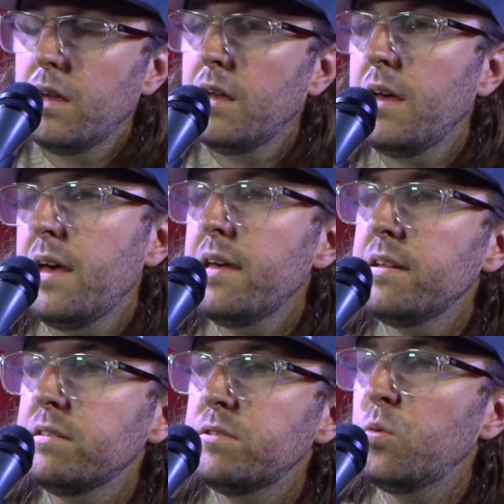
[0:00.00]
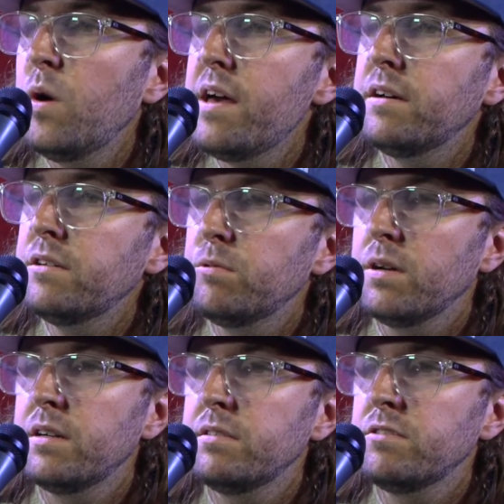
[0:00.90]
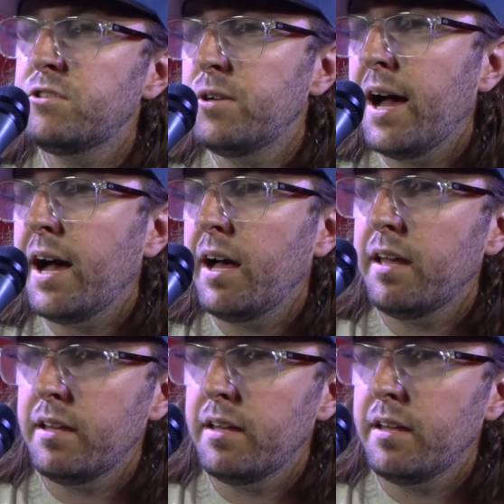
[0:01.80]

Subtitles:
and the well runs dry,